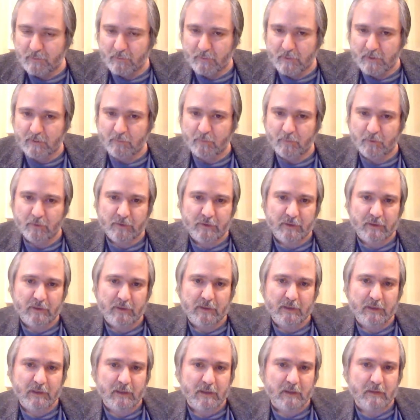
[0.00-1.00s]
what will
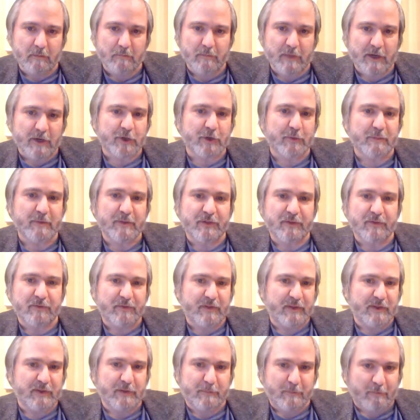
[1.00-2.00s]
the uh, measurements of
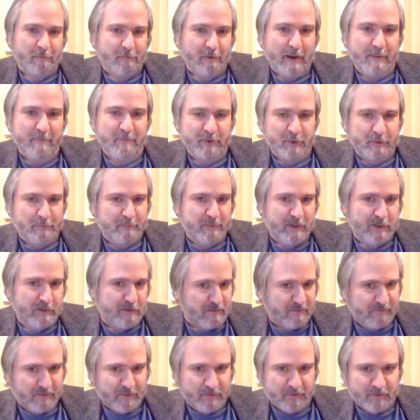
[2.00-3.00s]
these parameters be in the
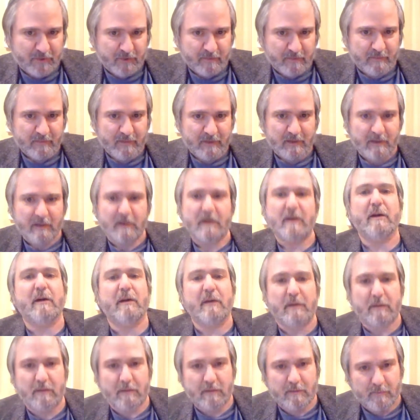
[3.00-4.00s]
future.
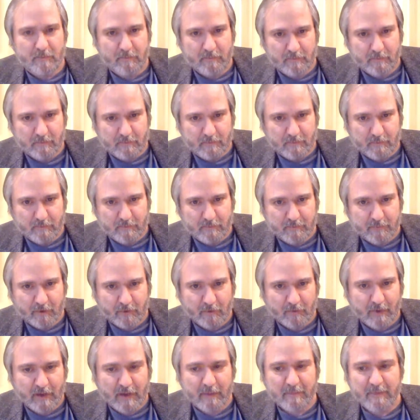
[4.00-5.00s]

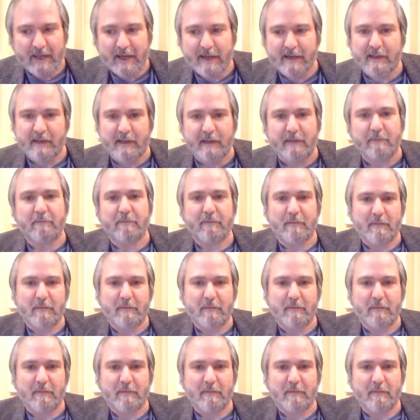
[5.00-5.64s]
Program that in,